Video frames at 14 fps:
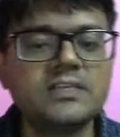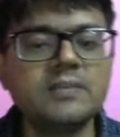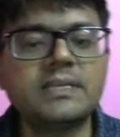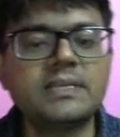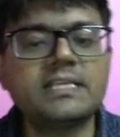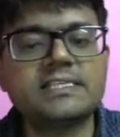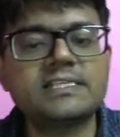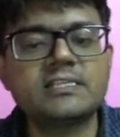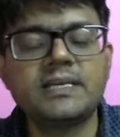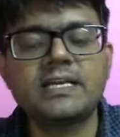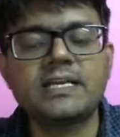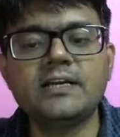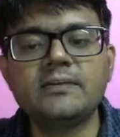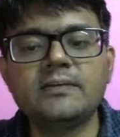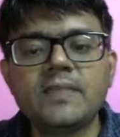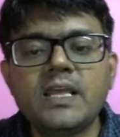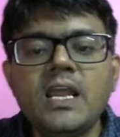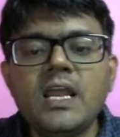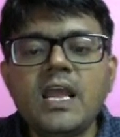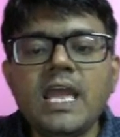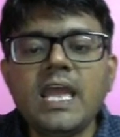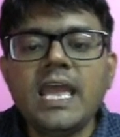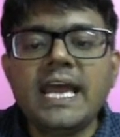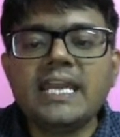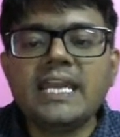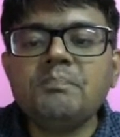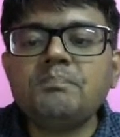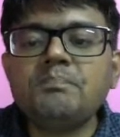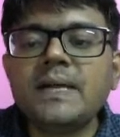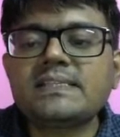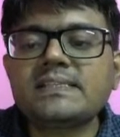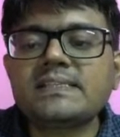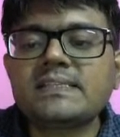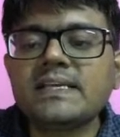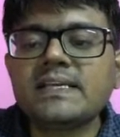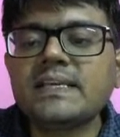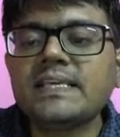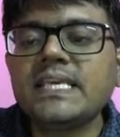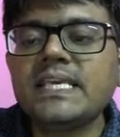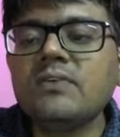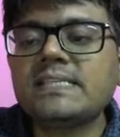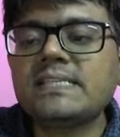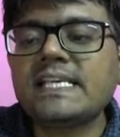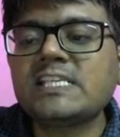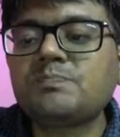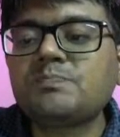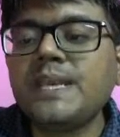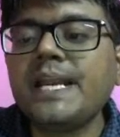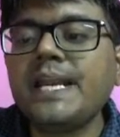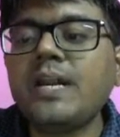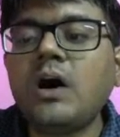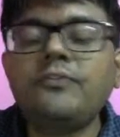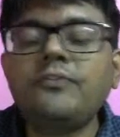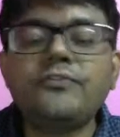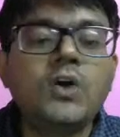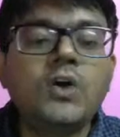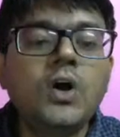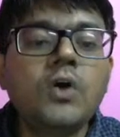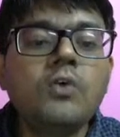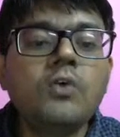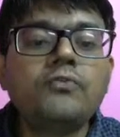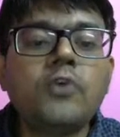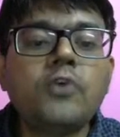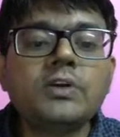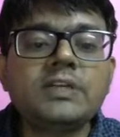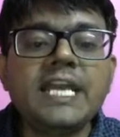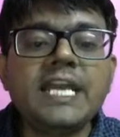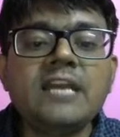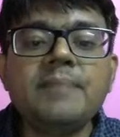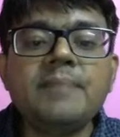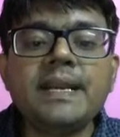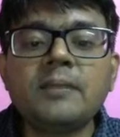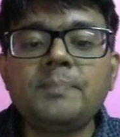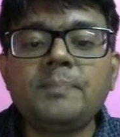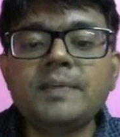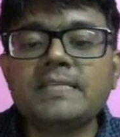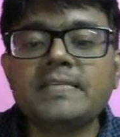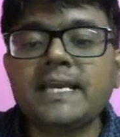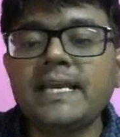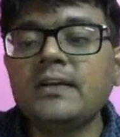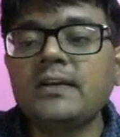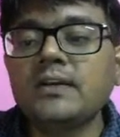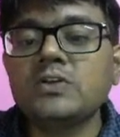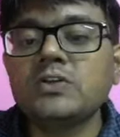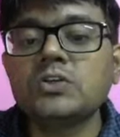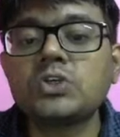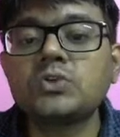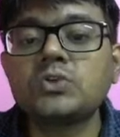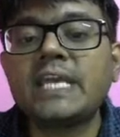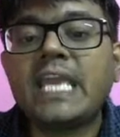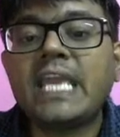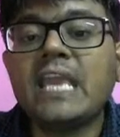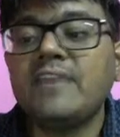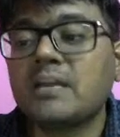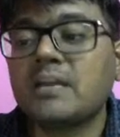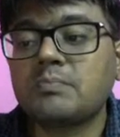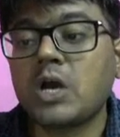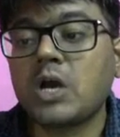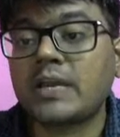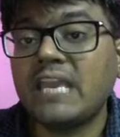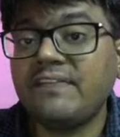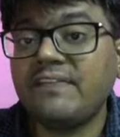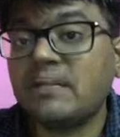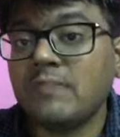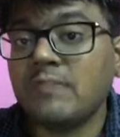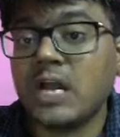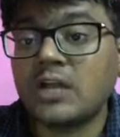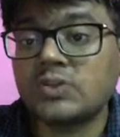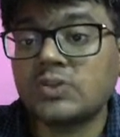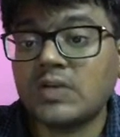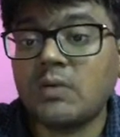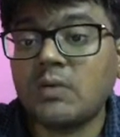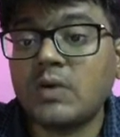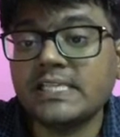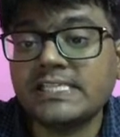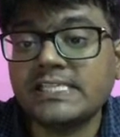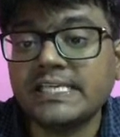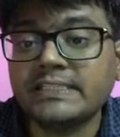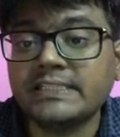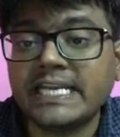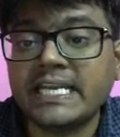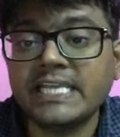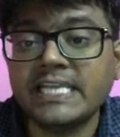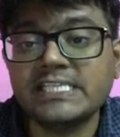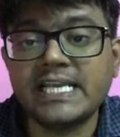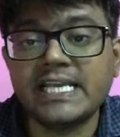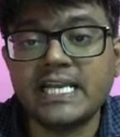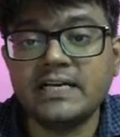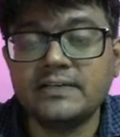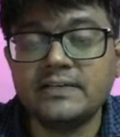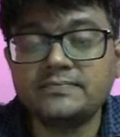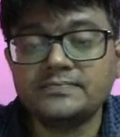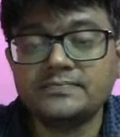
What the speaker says: Ippadi system irukka. an impulse gives a speed of 14 meter per second to the heavier block. Heavier block and sonna what is it? 10 kg dana.